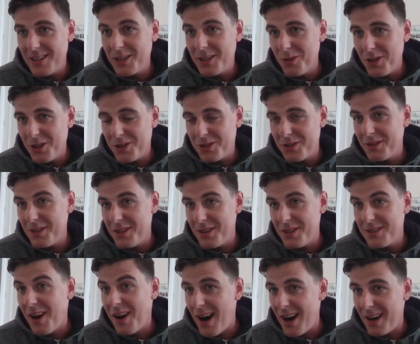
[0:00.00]
situation
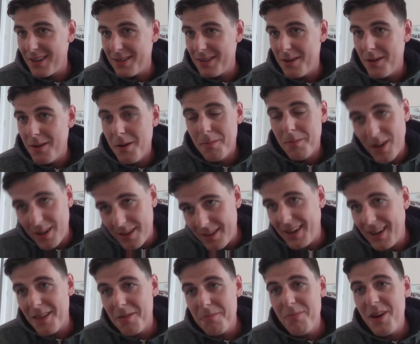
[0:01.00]
is hard
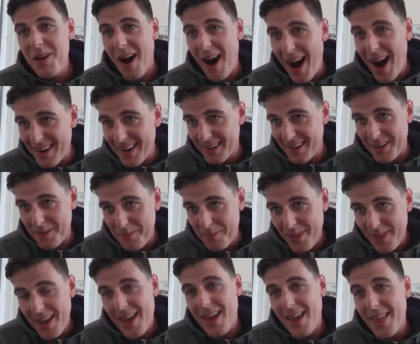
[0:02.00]
but can be harder.
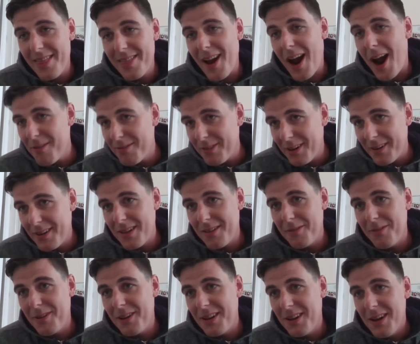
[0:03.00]
And after
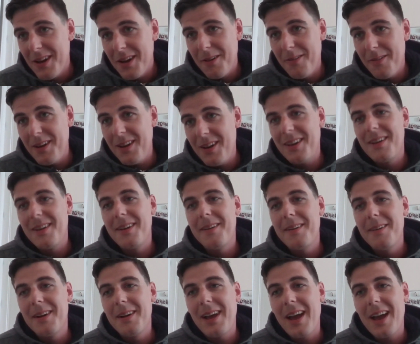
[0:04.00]
that we
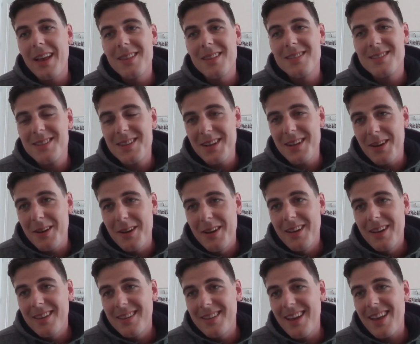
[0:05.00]
can see
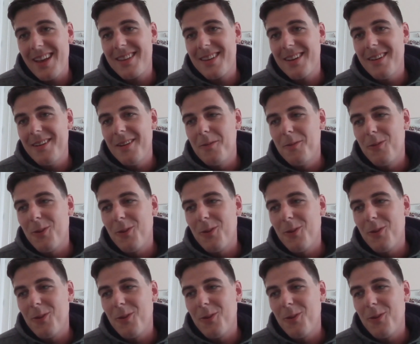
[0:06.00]
that